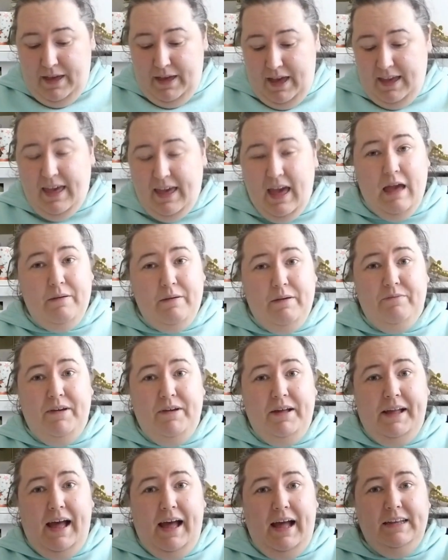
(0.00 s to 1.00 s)
But yeah, it came in
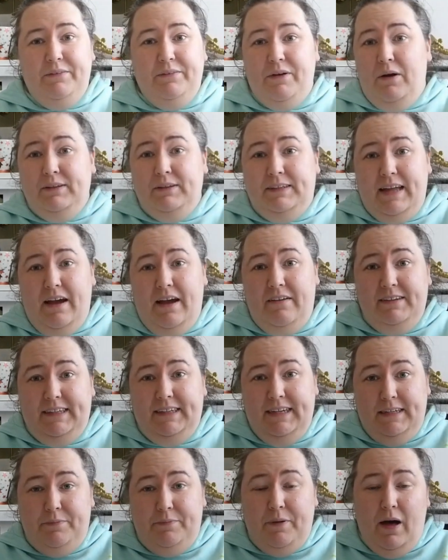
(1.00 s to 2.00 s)
really handy while I was there
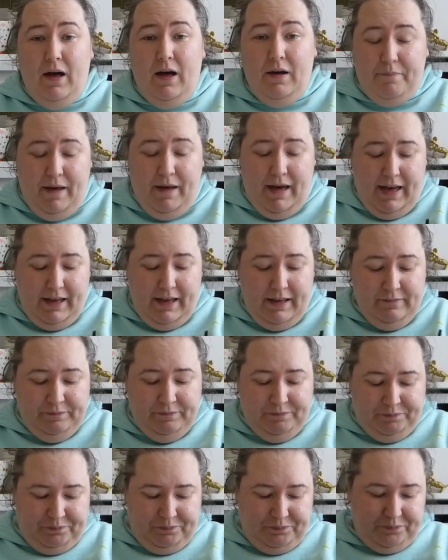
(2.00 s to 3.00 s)
as his park bag.